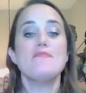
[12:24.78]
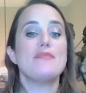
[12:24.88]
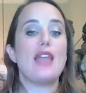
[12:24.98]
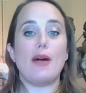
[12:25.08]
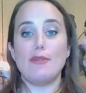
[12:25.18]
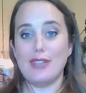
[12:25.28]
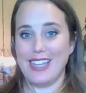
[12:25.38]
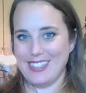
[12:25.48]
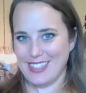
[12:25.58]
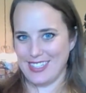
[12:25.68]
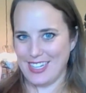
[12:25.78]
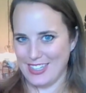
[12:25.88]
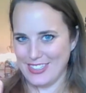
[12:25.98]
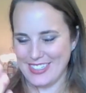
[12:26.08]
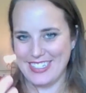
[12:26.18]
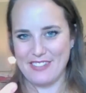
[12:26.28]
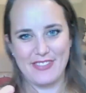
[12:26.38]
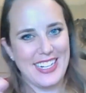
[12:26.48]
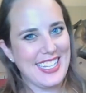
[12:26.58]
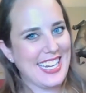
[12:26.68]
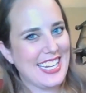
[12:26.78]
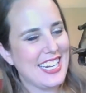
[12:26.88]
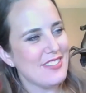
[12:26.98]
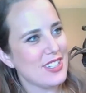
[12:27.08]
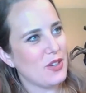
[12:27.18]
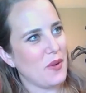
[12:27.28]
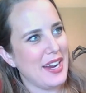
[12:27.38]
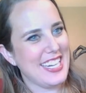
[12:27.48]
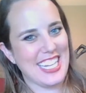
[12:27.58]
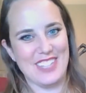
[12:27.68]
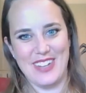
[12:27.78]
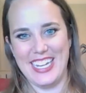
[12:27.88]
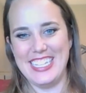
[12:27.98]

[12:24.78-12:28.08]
No, I'm realizing the color is different. Like I can never quite get my